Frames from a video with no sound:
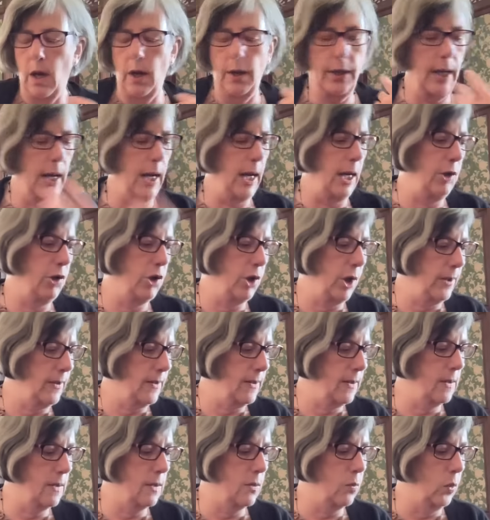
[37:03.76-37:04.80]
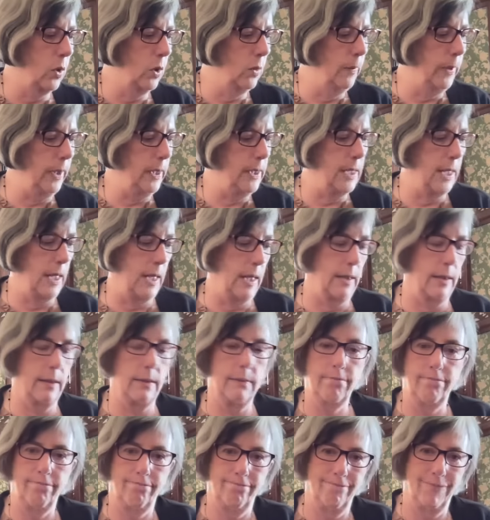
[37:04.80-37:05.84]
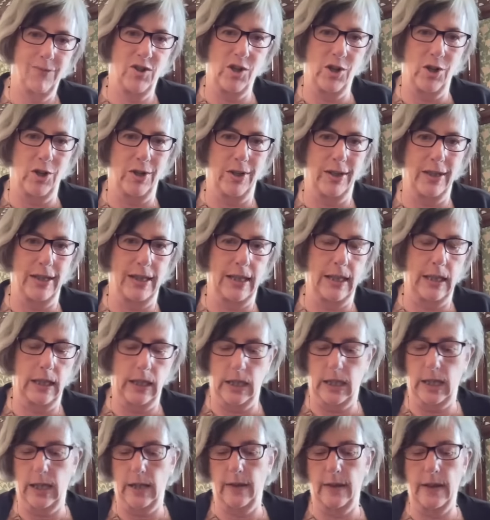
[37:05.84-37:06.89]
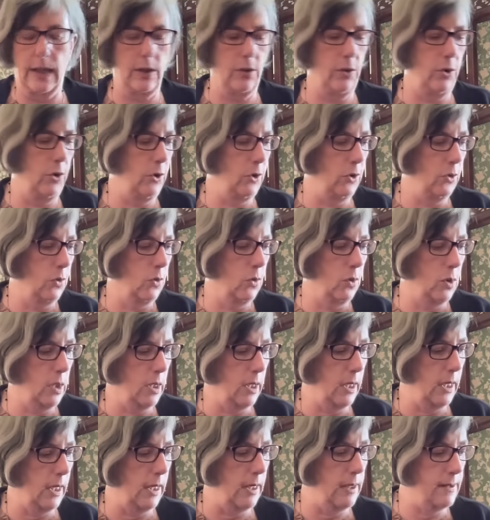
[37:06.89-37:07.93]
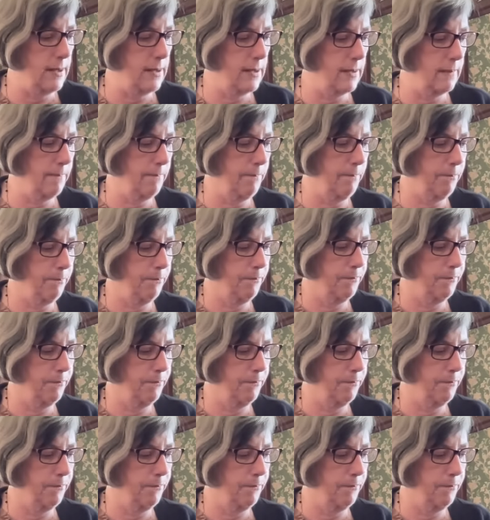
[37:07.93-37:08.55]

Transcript: Okay, justice will be done, certainly in that New York case.